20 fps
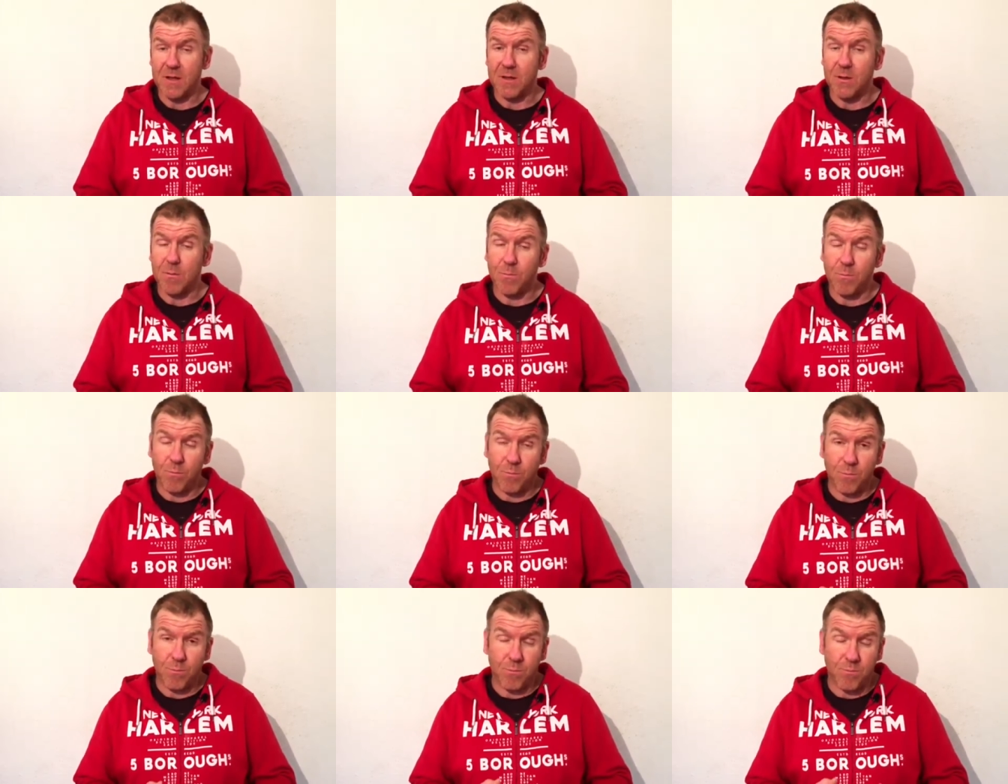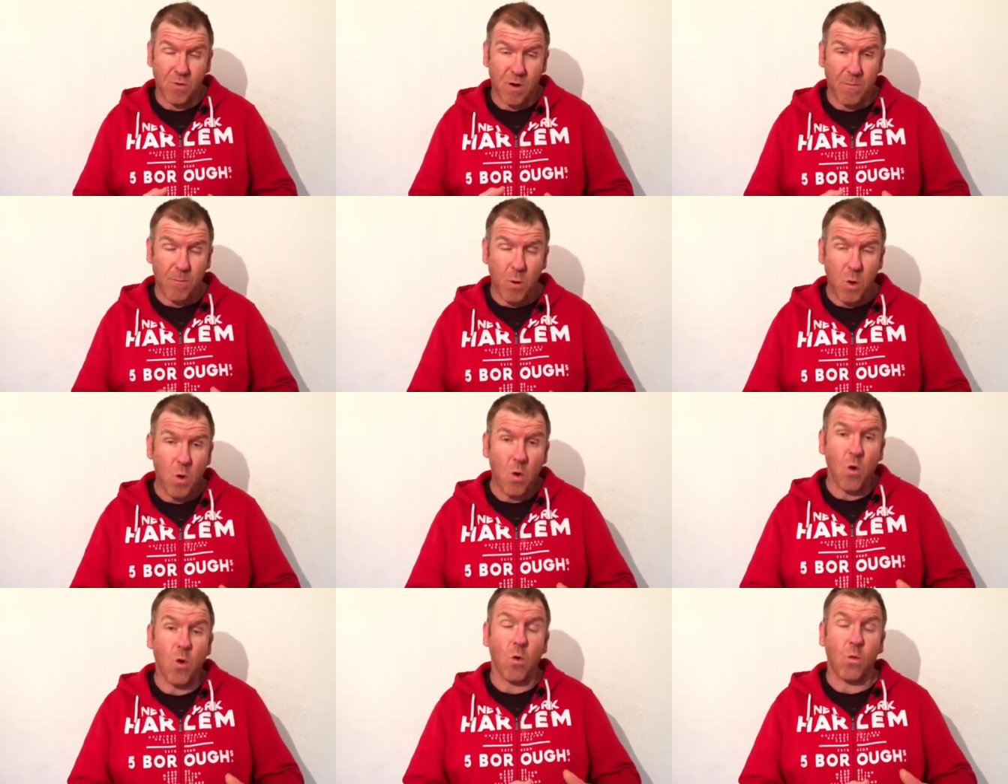The
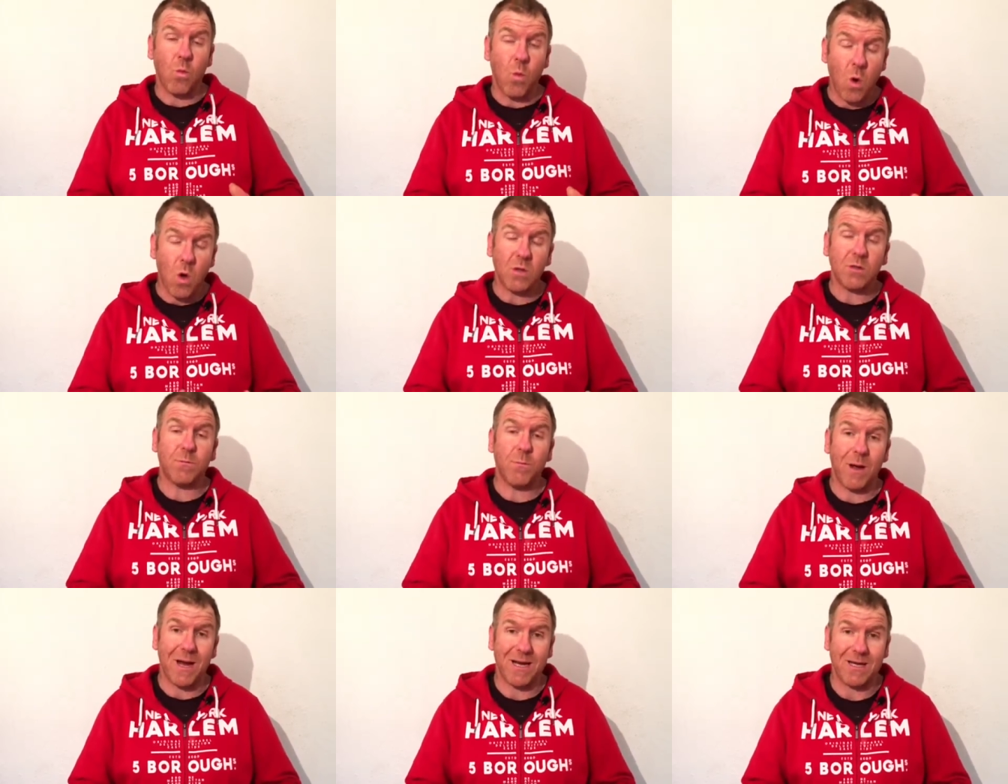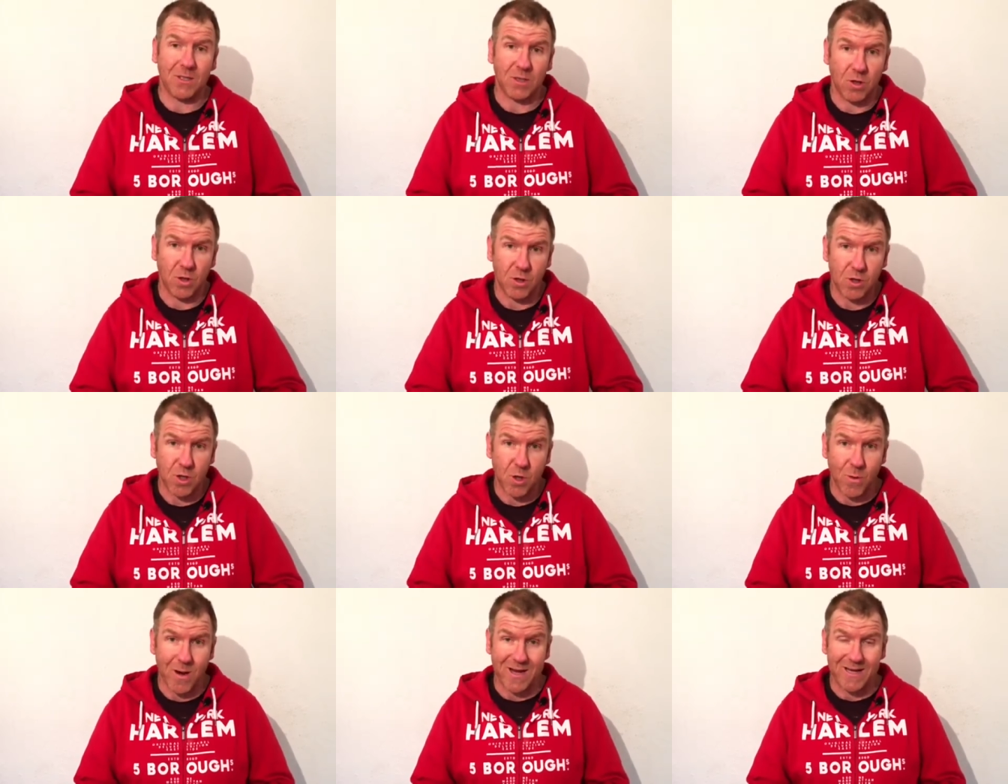report was based
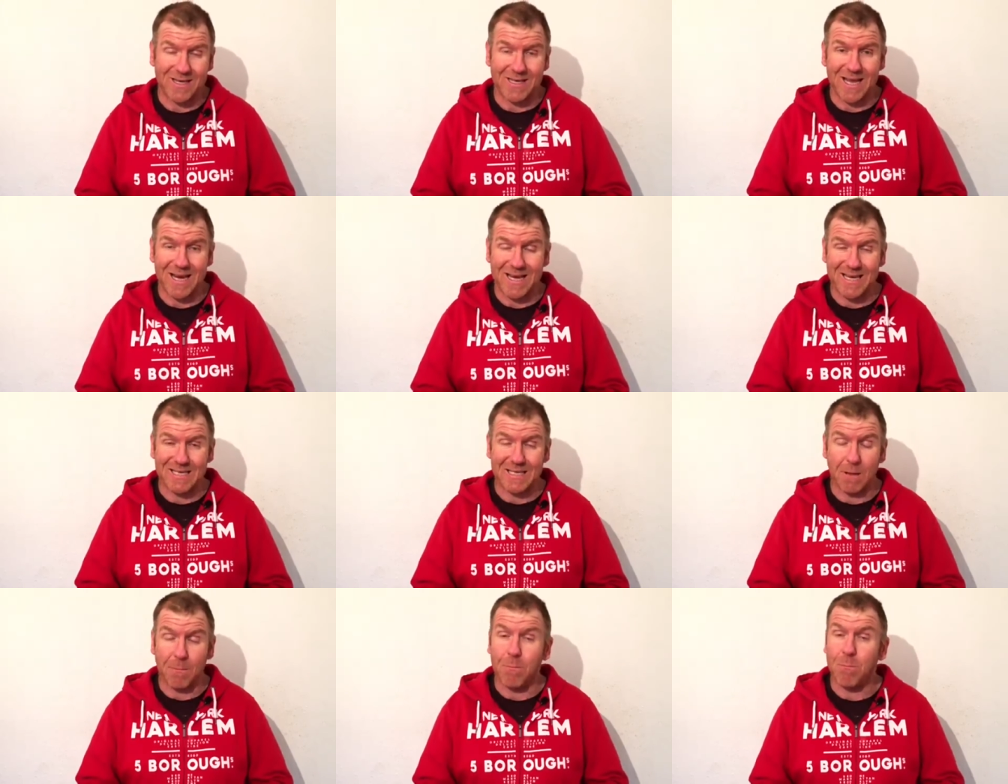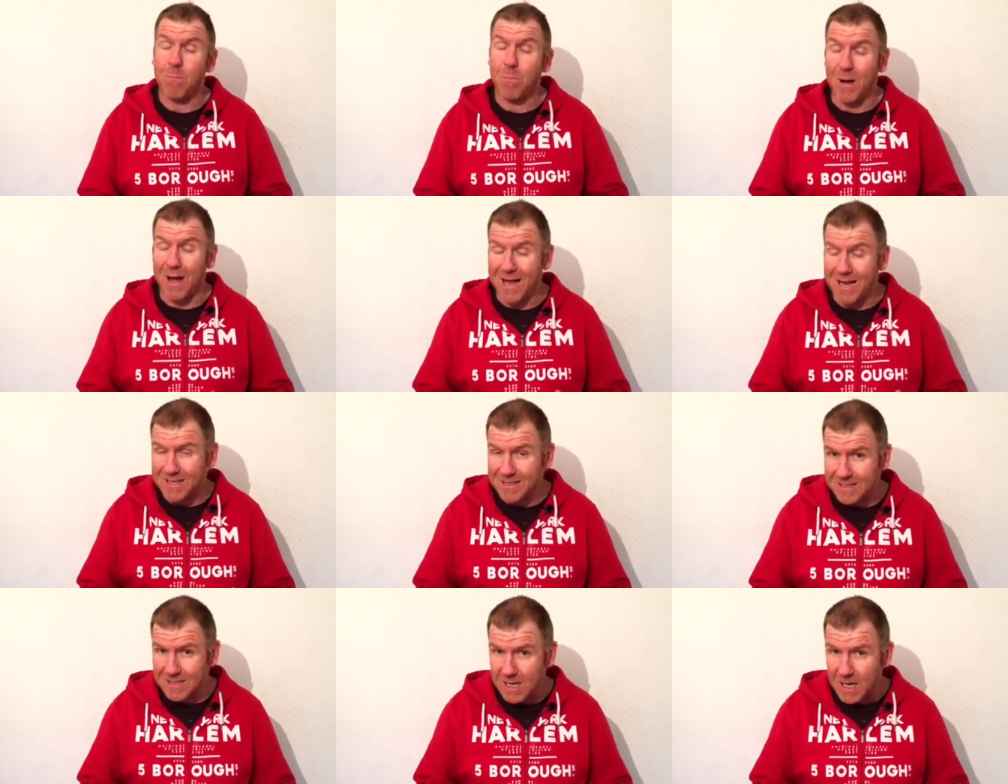on UN data,
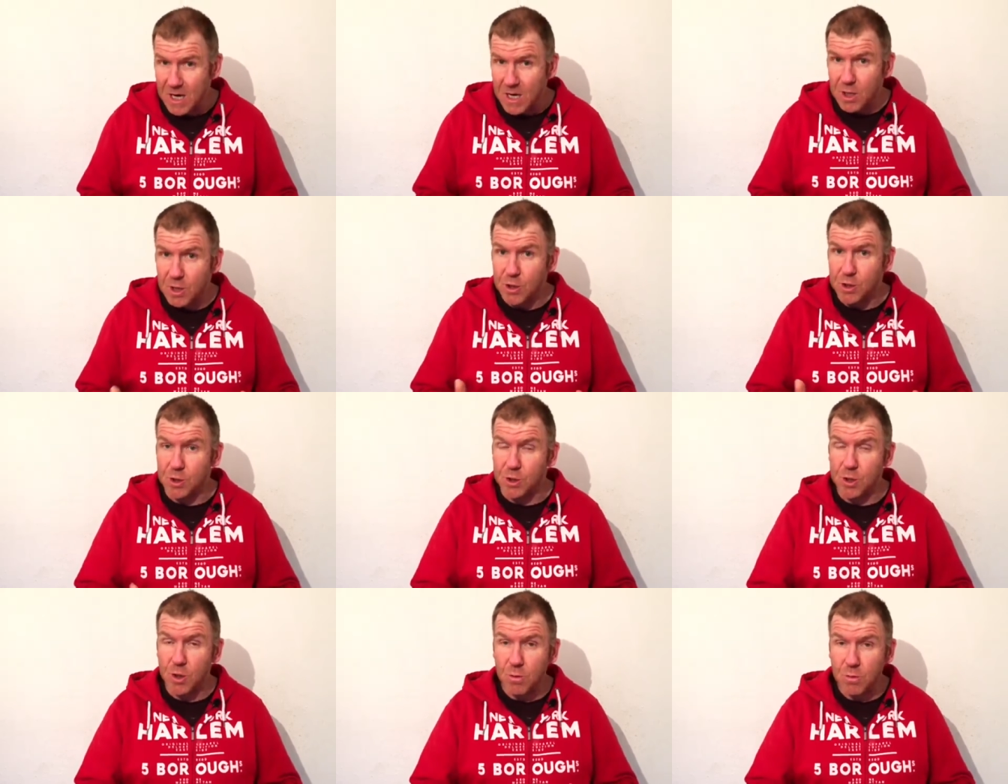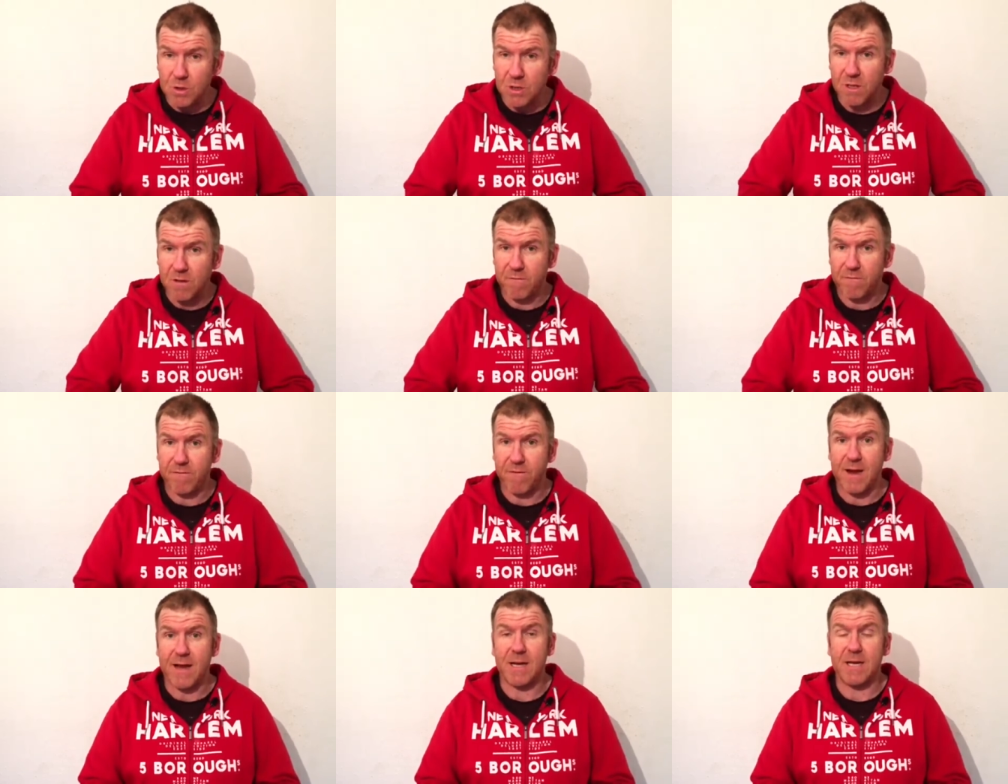but due to the
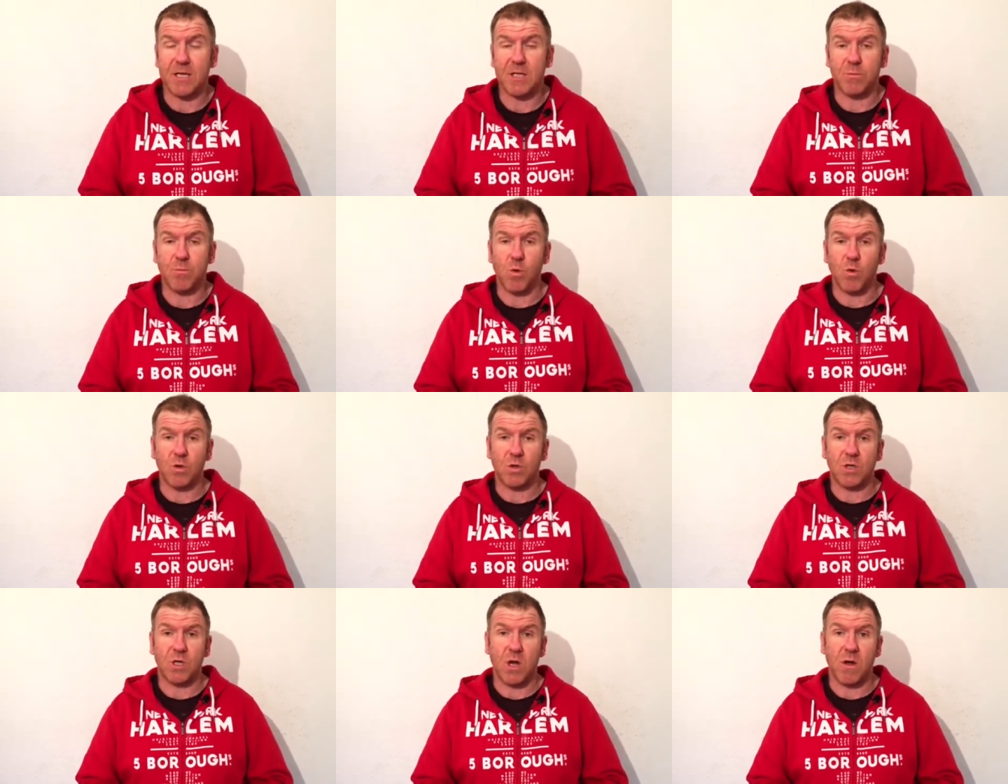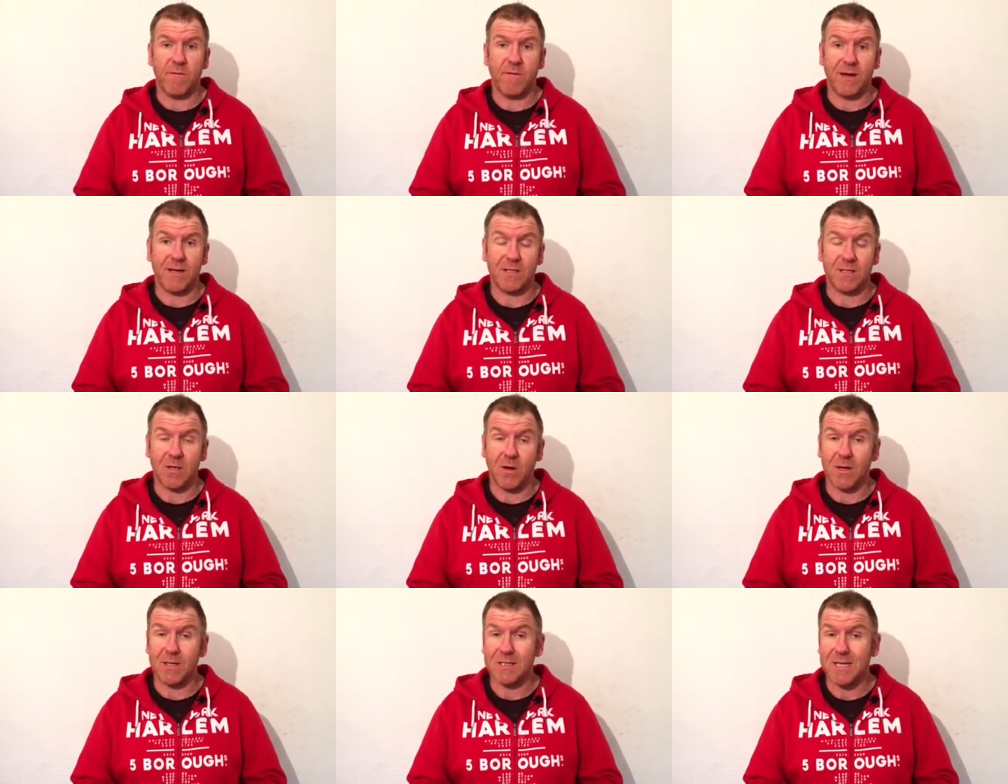fairly small survey
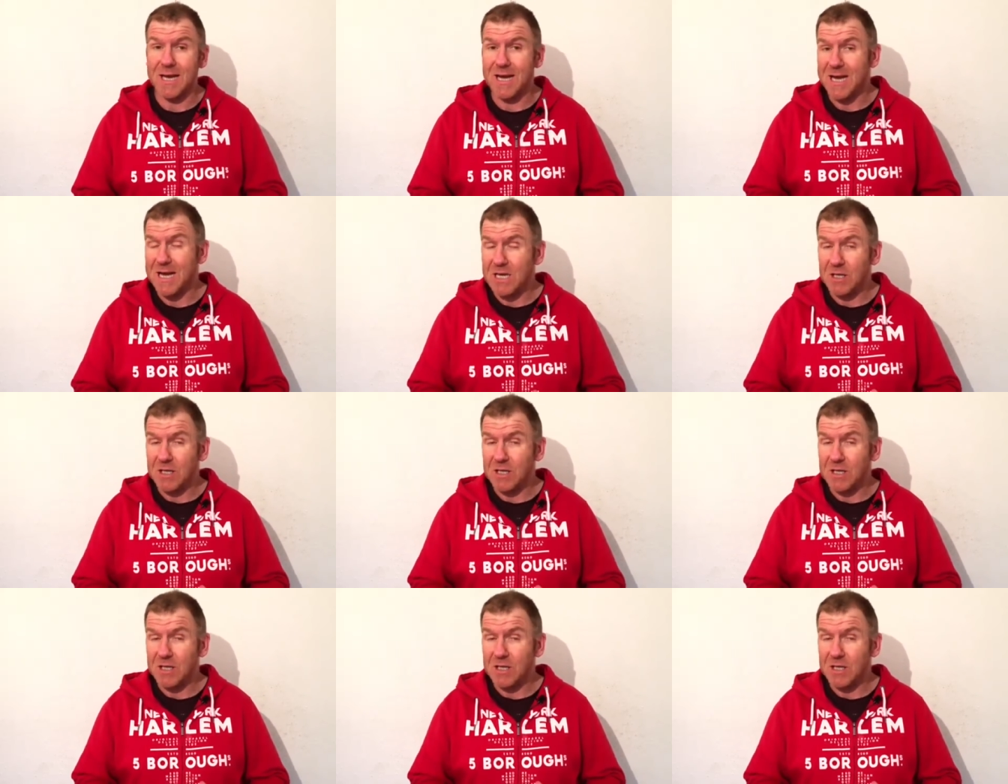size,